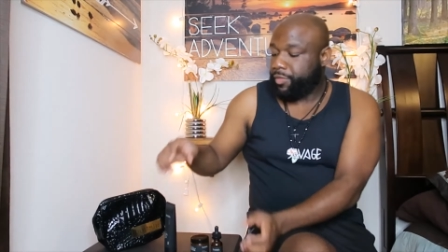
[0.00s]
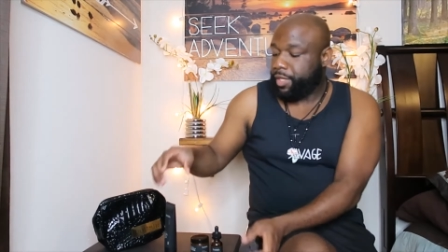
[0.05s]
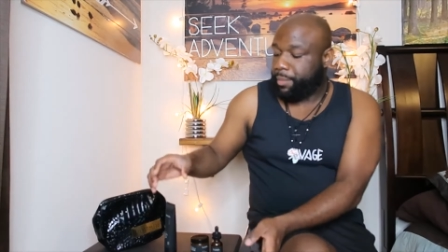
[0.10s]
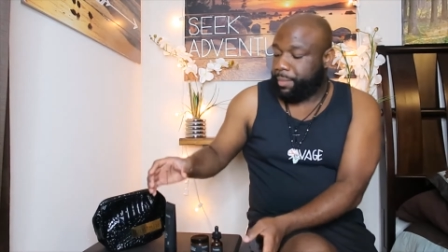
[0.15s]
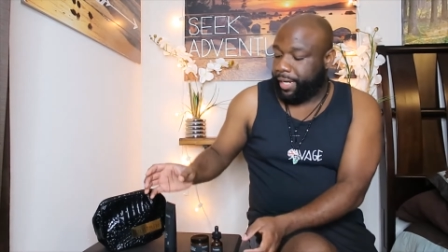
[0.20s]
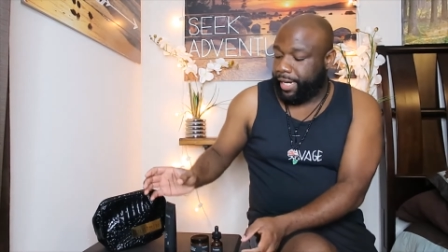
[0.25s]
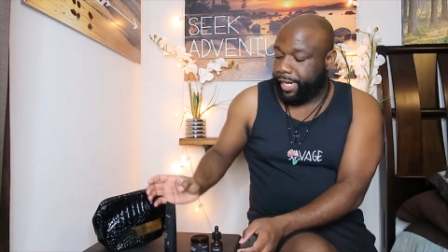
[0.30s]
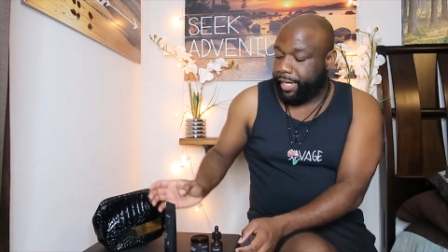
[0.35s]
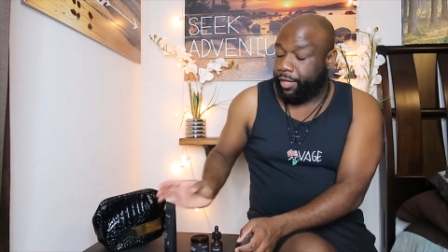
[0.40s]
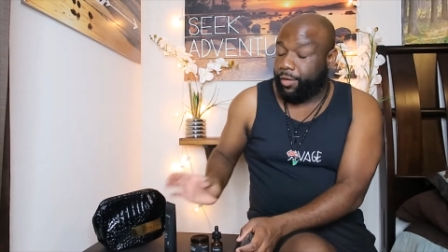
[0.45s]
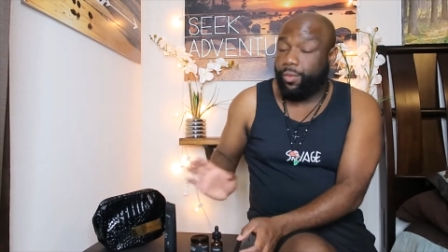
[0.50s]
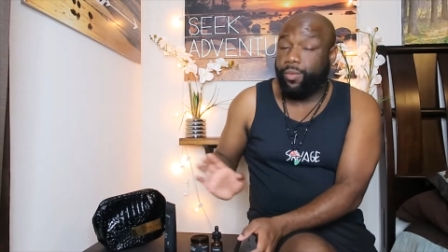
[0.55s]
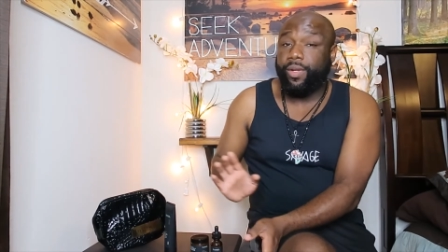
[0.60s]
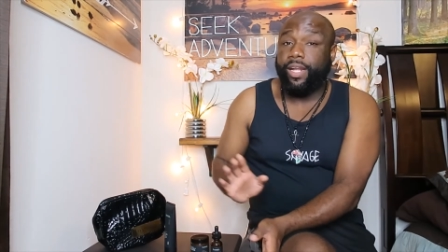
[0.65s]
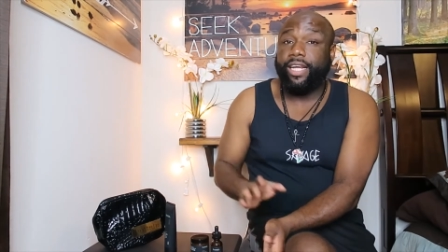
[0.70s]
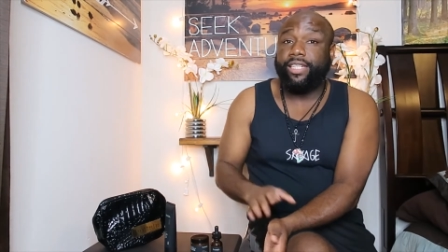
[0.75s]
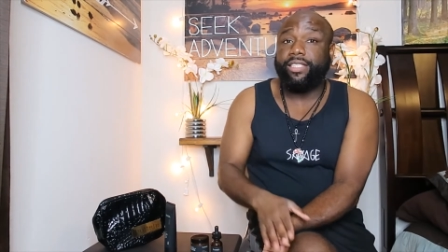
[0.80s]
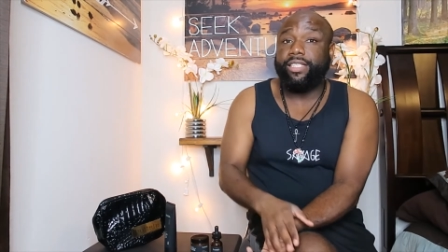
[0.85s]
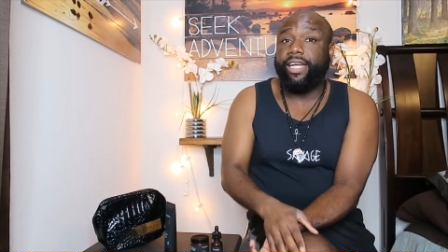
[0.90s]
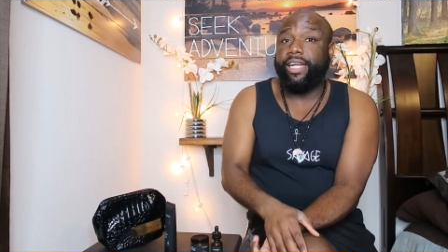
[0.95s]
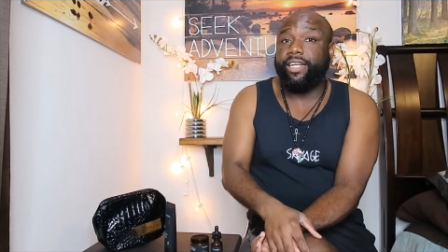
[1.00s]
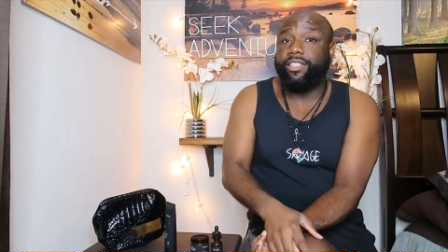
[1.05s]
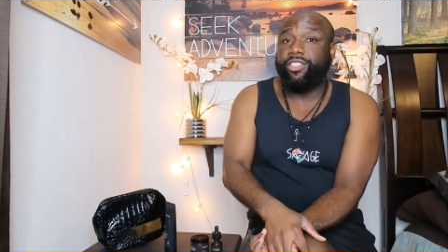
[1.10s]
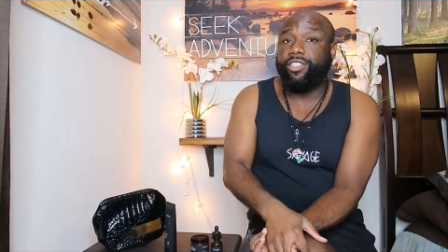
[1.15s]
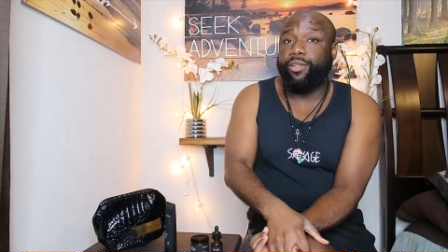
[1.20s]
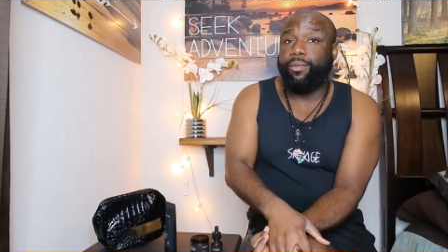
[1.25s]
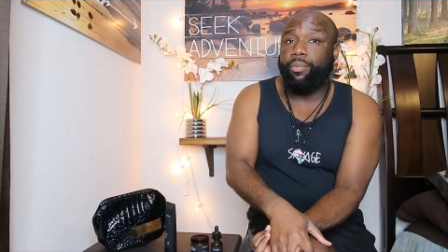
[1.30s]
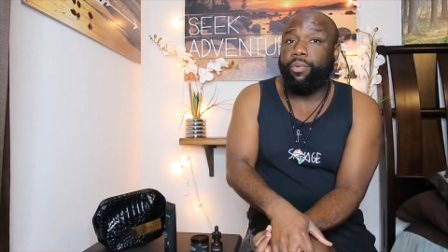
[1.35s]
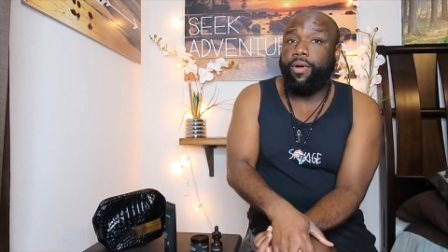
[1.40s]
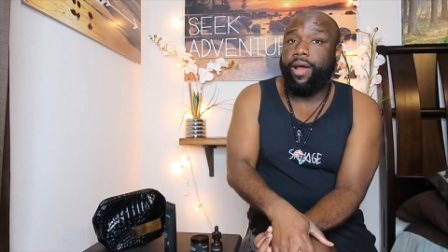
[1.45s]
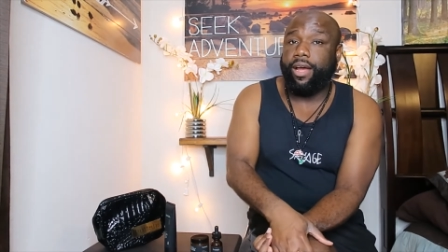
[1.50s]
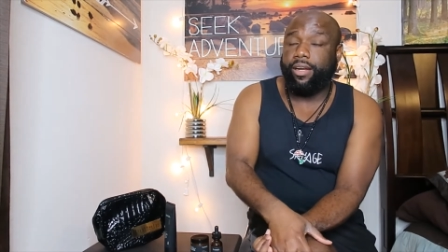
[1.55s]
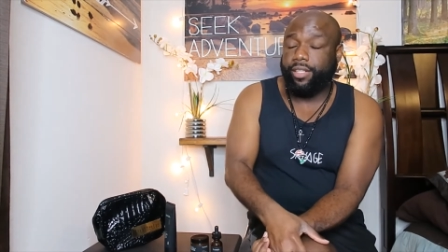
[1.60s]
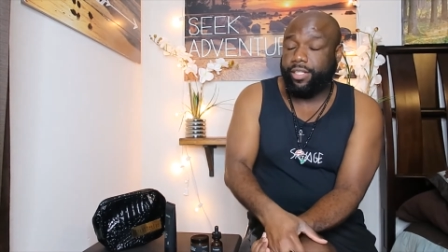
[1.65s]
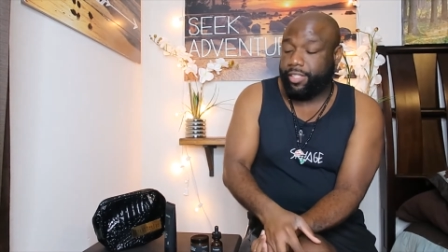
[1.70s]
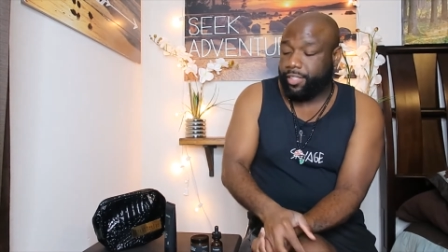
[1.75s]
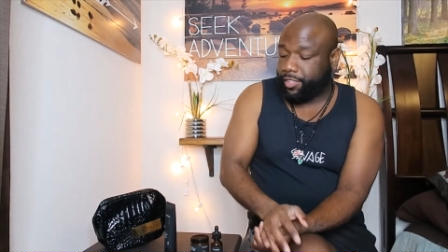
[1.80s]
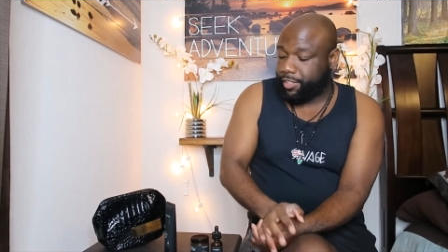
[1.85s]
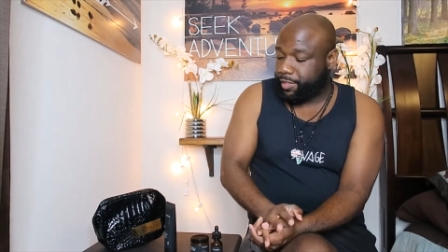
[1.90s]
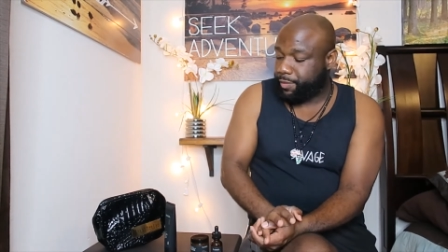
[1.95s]
But anywho, let's get into the
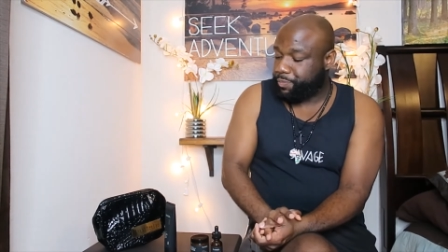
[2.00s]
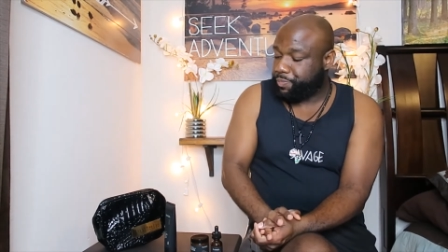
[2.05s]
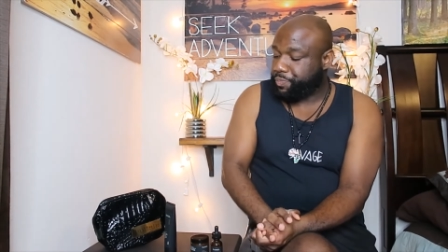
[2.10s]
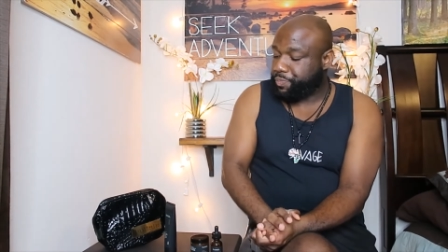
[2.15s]
products.